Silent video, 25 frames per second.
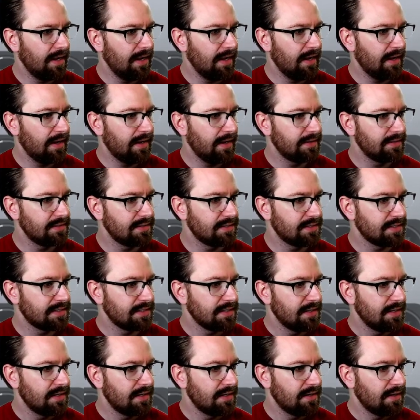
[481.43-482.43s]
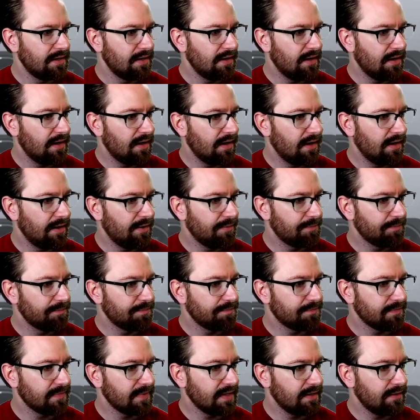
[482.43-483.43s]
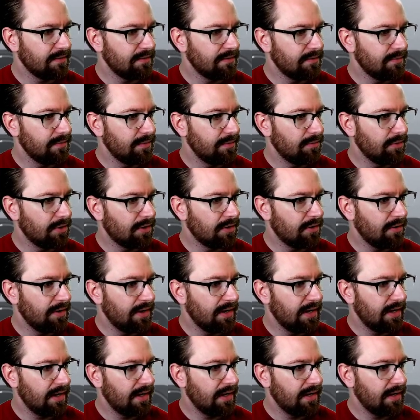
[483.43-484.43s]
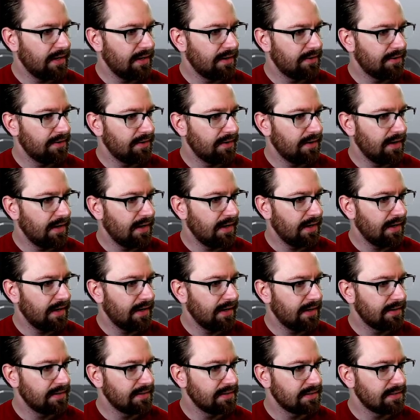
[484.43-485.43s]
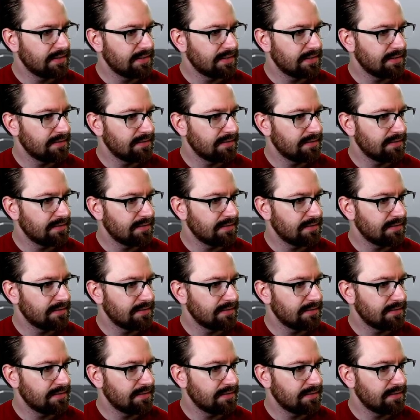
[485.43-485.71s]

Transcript: and uh, we will go ahead and